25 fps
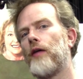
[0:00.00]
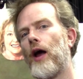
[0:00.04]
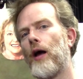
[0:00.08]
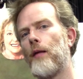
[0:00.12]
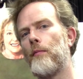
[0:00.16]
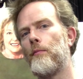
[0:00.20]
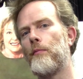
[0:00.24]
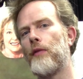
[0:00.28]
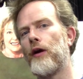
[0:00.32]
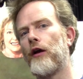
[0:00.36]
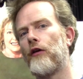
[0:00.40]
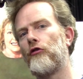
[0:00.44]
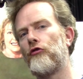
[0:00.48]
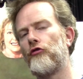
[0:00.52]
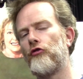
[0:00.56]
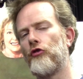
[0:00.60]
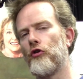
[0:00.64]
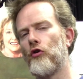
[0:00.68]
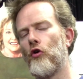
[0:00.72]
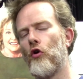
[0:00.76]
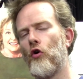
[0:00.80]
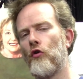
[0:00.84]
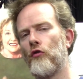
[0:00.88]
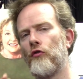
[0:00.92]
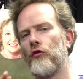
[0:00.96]
that
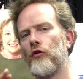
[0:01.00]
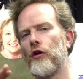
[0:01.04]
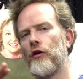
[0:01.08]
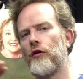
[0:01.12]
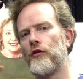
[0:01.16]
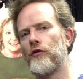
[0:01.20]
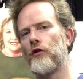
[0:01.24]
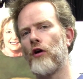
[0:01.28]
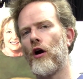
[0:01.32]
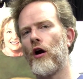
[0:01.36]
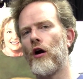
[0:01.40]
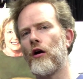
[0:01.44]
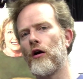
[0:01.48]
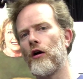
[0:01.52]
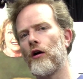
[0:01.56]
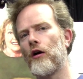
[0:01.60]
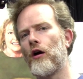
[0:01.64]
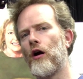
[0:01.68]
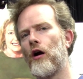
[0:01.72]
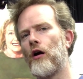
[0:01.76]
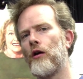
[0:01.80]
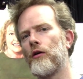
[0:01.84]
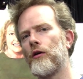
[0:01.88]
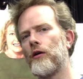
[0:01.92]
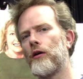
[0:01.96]
mixture, over a darker
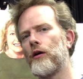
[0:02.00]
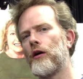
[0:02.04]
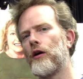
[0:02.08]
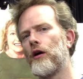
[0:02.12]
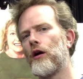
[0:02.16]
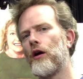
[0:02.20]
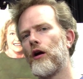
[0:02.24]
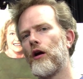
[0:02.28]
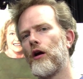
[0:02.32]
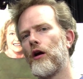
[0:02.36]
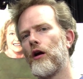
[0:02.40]
color,